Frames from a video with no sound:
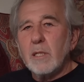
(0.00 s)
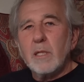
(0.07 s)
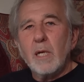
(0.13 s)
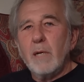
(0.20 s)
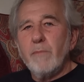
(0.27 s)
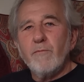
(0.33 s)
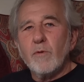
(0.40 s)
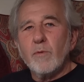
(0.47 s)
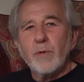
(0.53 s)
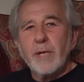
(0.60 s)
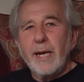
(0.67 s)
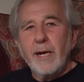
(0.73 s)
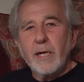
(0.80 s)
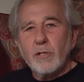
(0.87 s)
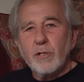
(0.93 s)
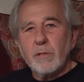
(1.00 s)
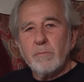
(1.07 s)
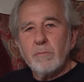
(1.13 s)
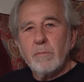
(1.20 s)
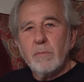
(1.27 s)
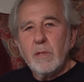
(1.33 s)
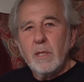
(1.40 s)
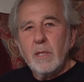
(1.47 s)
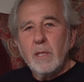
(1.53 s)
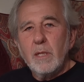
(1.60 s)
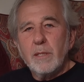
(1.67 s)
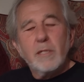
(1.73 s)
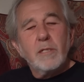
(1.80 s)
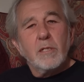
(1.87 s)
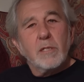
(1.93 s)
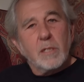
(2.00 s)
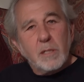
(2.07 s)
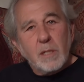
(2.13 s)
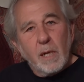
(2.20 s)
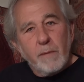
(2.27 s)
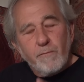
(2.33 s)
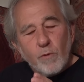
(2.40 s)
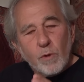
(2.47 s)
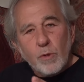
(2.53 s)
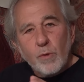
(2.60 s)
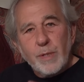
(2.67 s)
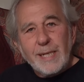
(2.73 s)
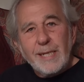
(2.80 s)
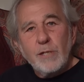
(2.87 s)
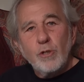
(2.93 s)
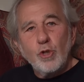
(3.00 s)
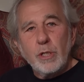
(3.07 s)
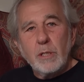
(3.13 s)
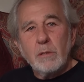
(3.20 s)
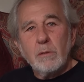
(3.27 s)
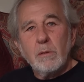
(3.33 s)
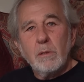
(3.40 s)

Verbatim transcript: a time for reaction. This is a time for creation.